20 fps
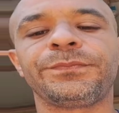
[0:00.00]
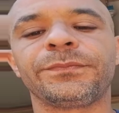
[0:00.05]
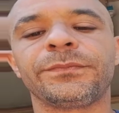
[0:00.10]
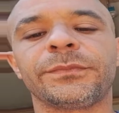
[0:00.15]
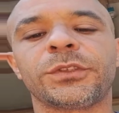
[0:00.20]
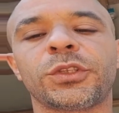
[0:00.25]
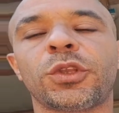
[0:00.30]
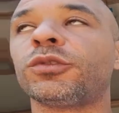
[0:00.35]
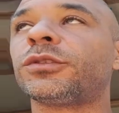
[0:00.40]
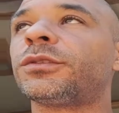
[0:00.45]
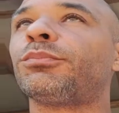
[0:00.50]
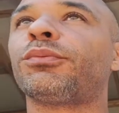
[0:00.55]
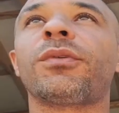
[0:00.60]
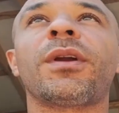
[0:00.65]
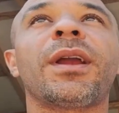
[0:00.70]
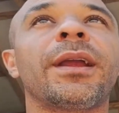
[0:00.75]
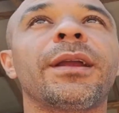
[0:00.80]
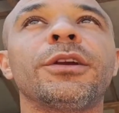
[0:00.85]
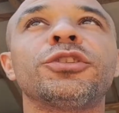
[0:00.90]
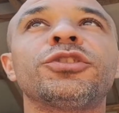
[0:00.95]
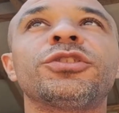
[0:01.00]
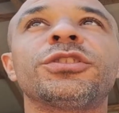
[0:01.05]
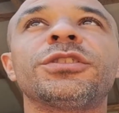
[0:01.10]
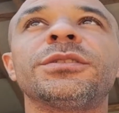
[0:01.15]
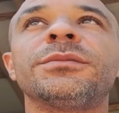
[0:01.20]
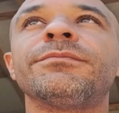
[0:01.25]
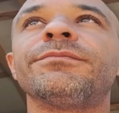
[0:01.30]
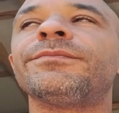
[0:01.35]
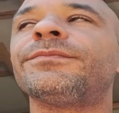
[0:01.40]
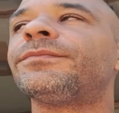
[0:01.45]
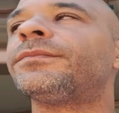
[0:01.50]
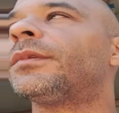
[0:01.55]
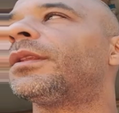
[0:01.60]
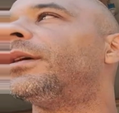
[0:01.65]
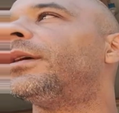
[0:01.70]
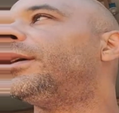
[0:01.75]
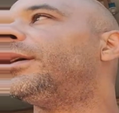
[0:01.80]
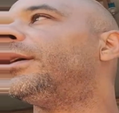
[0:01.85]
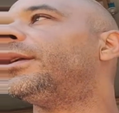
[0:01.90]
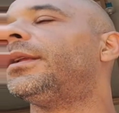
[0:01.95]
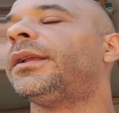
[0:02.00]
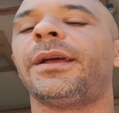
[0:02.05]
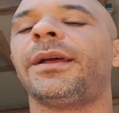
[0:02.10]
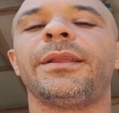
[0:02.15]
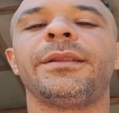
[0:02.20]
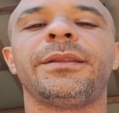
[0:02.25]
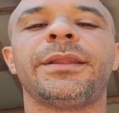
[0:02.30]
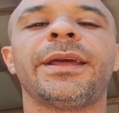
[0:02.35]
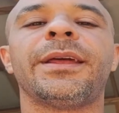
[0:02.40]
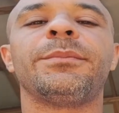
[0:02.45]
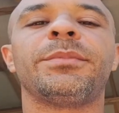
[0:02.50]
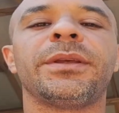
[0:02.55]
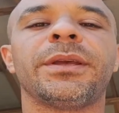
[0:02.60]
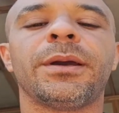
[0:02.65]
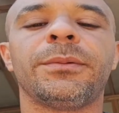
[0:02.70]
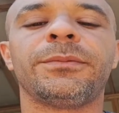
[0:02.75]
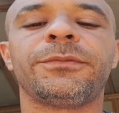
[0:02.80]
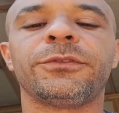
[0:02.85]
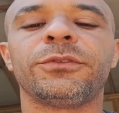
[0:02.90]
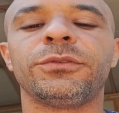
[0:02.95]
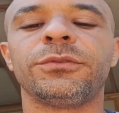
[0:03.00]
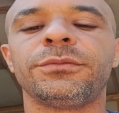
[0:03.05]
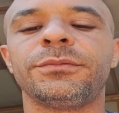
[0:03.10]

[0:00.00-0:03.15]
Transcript: throw some prayers, that'd be helpful.